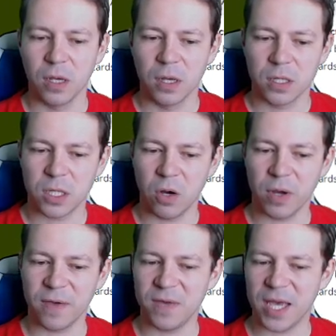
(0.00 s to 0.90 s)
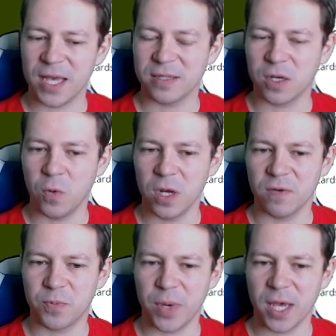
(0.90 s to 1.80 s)
So if he has the queen of
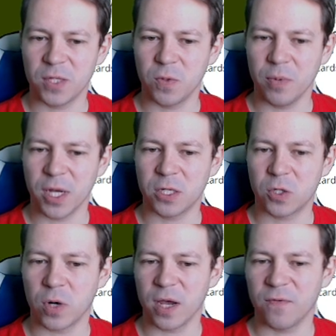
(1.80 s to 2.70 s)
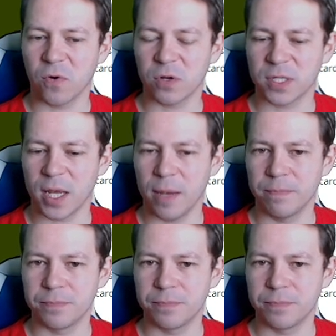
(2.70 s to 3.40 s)
spades, we might try for a slam.